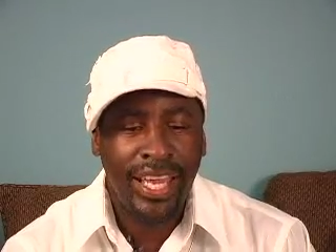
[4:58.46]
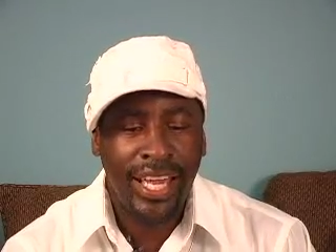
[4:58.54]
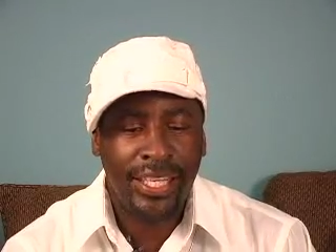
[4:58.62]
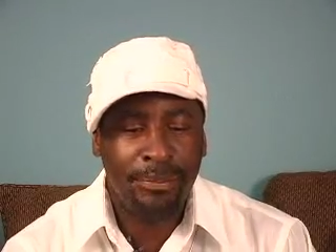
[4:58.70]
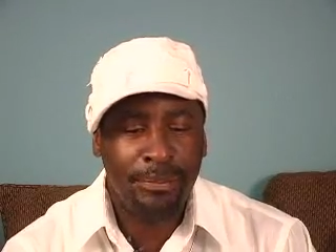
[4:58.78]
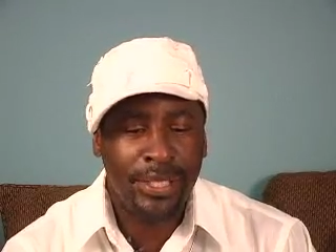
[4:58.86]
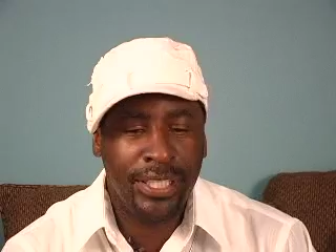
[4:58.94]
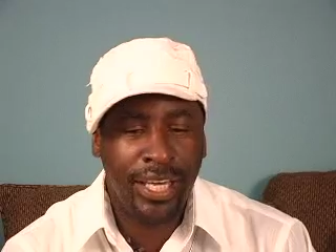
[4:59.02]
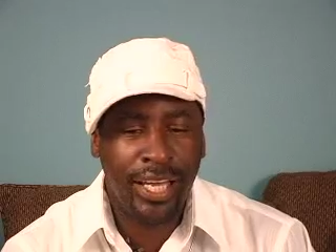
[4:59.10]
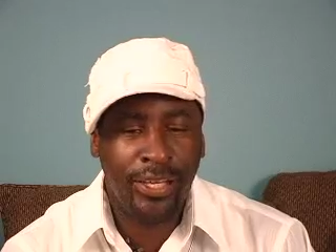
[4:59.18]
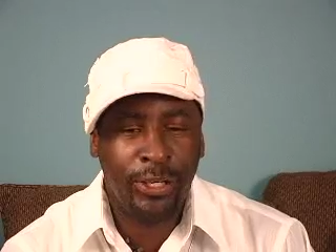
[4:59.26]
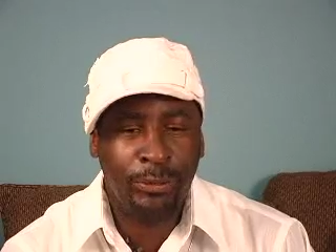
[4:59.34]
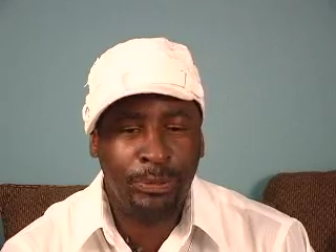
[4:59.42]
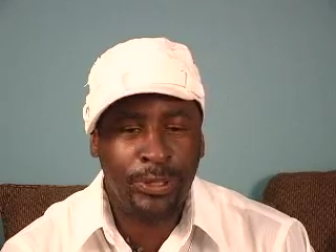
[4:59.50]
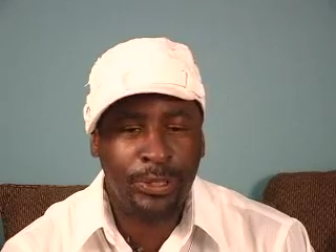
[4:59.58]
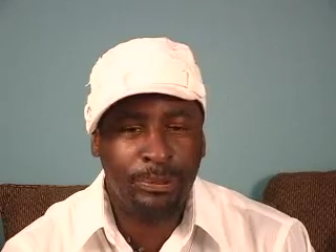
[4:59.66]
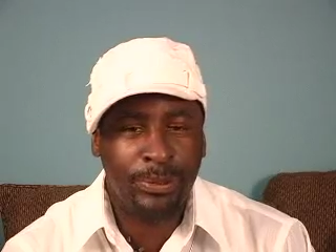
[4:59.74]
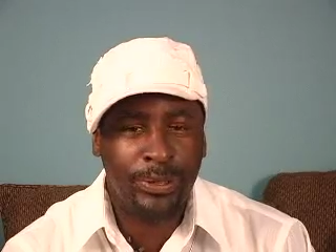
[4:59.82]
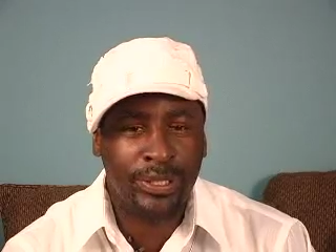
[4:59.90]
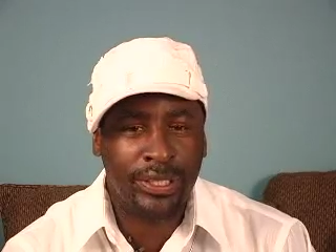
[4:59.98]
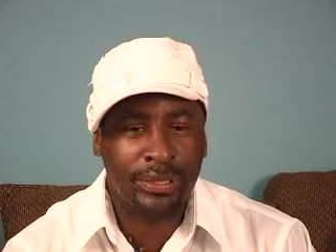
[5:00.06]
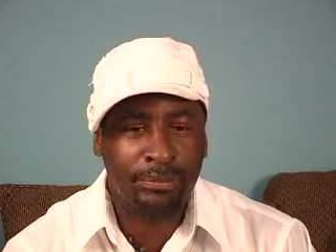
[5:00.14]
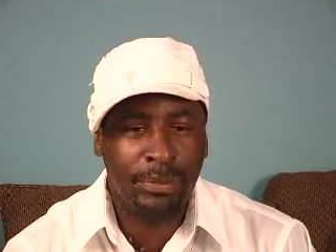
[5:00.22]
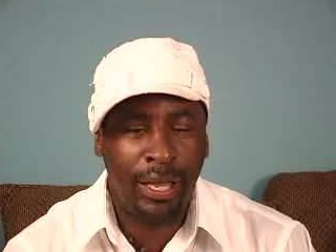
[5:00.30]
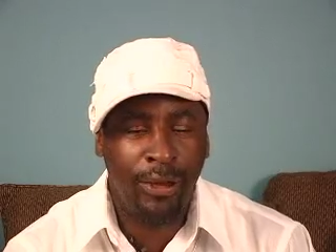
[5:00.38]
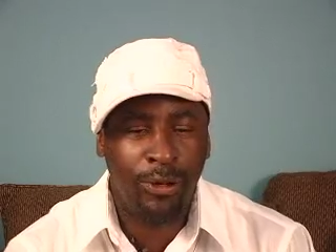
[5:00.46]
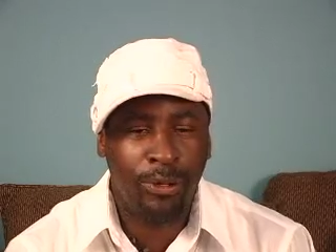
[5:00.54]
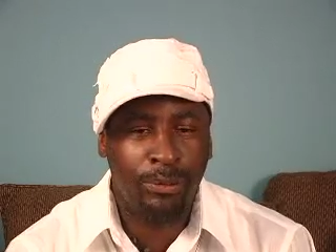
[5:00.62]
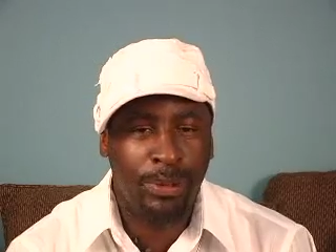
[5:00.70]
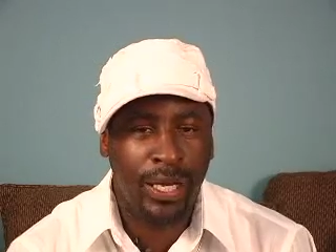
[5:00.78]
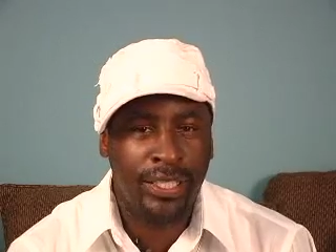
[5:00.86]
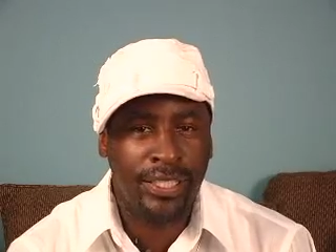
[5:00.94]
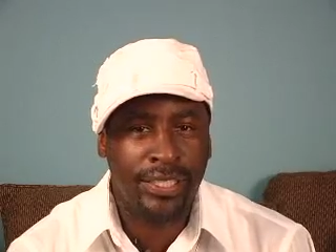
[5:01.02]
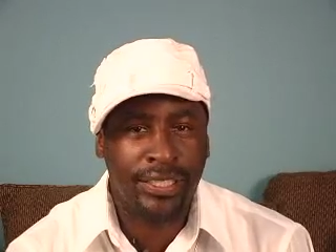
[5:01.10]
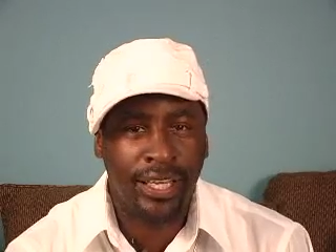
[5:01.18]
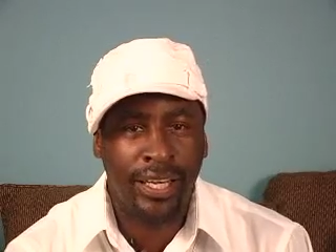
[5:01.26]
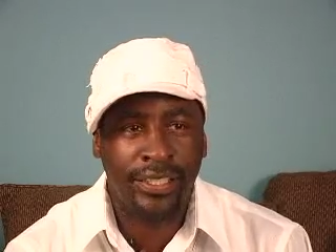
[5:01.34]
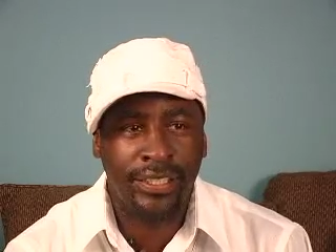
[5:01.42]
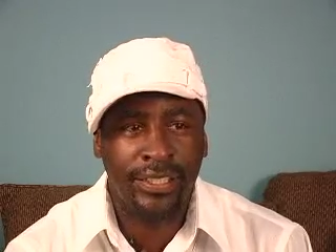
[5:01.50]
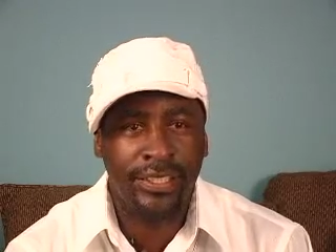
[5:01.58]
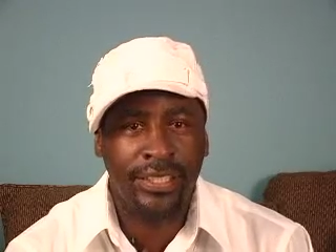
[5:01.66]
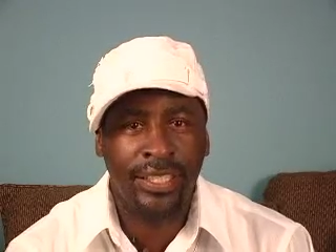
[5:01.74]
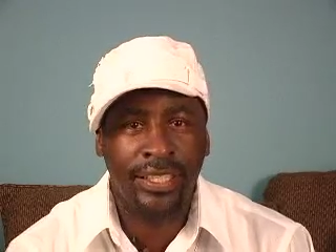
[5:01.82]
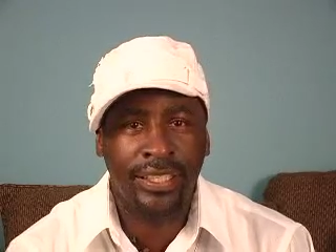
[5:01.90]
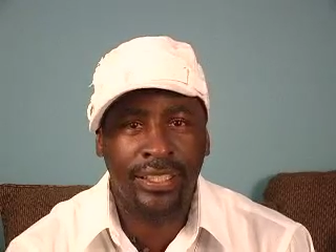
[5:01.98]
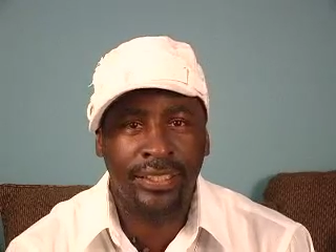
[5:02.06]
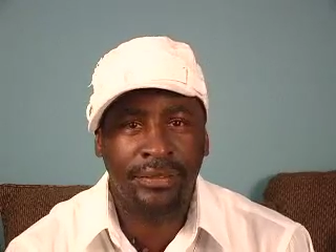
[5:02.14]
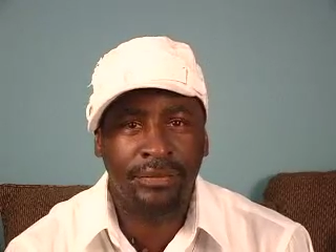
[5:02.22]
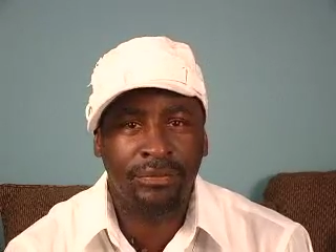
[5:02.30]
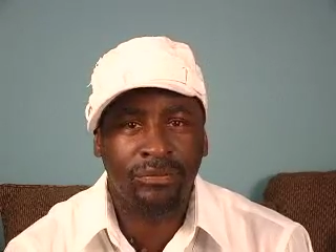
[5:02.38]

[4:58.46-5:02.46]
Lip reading: And the minute I opened the book, my whole body started tingling.